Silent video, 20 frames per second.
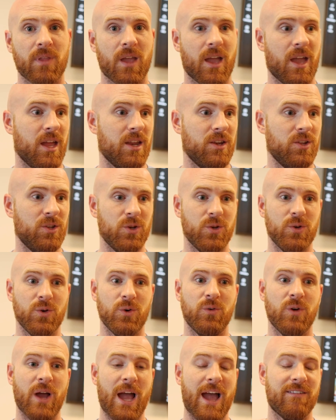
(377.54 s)
and
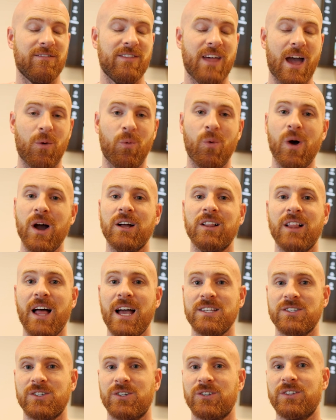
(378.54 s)
you have that one
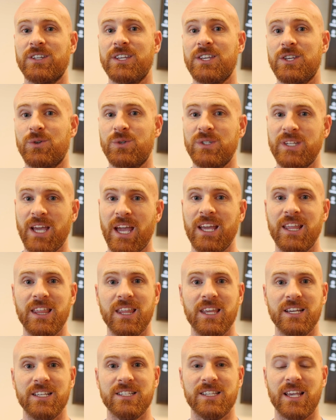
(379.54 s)
class only, you take
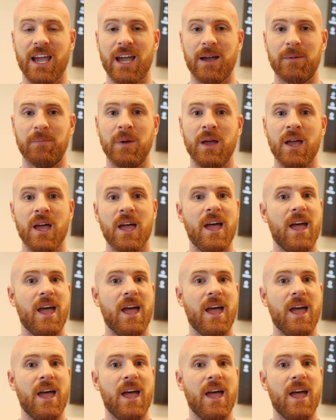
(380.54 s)
the exam,